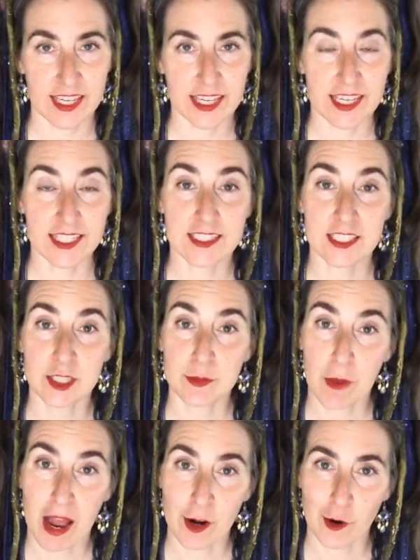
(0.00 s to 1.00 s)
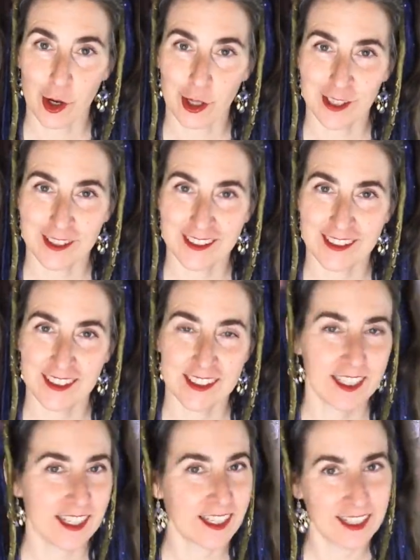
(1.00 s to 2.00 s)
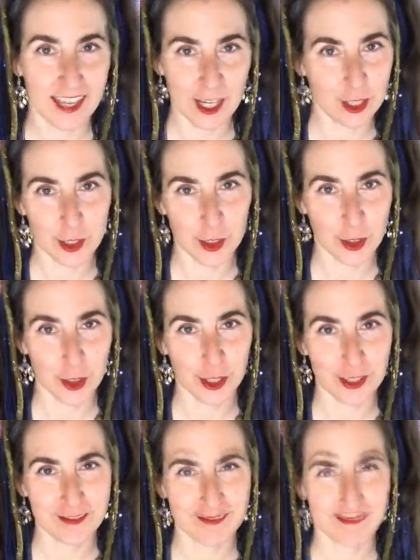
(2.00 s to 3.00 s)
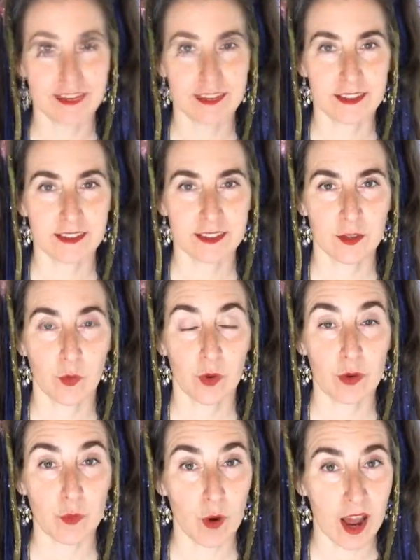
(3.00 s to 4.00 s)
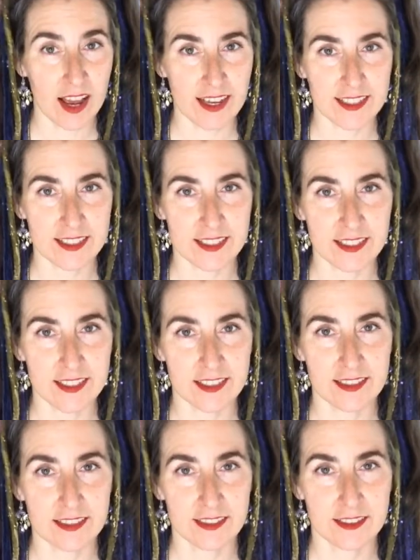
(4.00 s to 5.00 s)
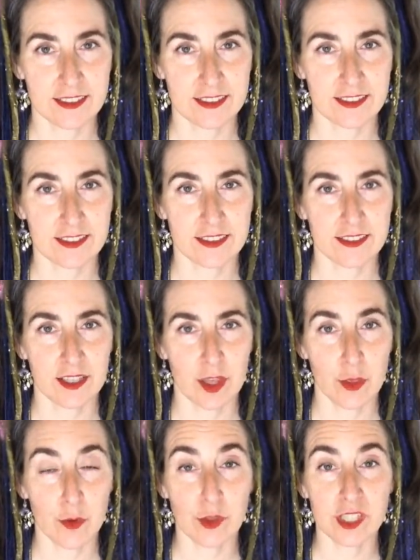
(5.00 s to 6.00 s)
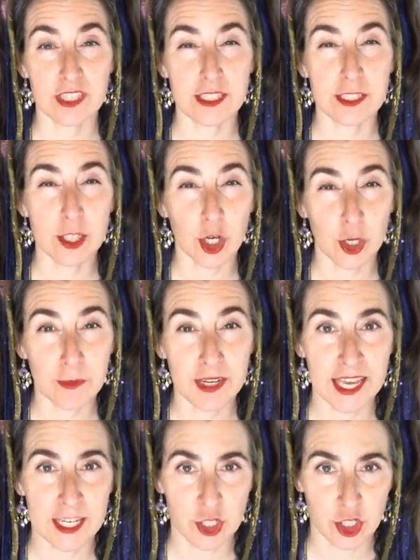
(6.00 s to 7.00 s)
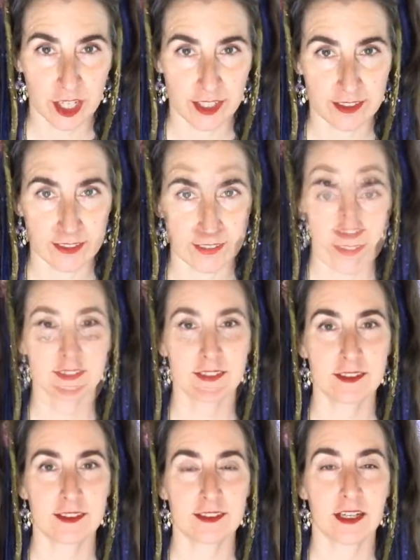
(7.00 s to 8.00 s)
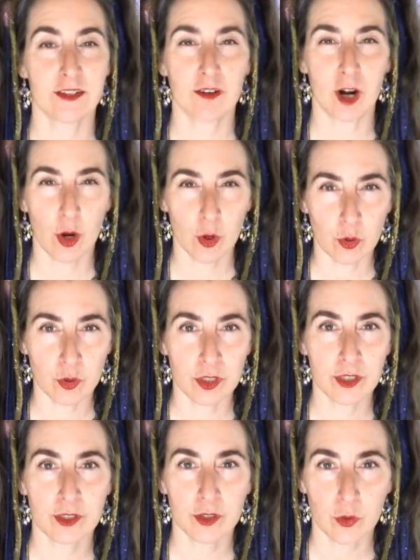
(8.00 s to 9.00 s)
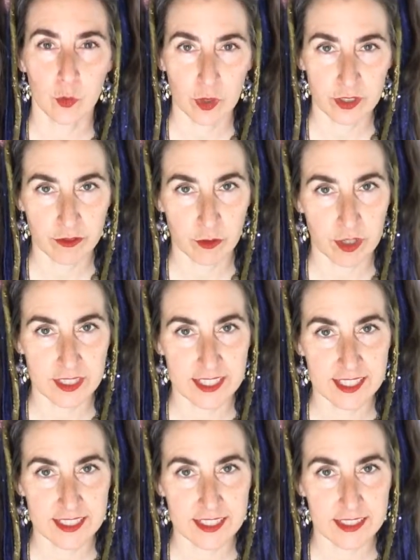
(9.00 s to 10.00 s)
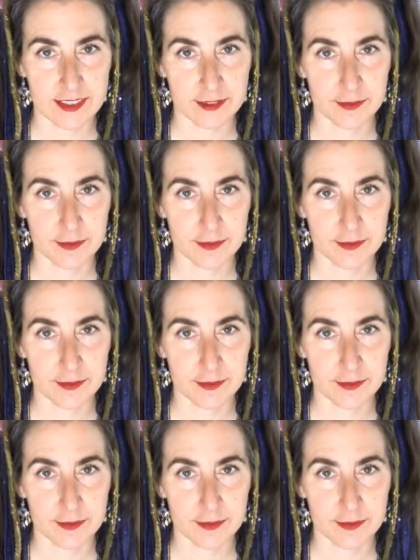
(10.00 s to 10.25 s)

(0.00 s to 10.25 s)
It is a spiral, not a circle. We rise through the determination of our own will forces.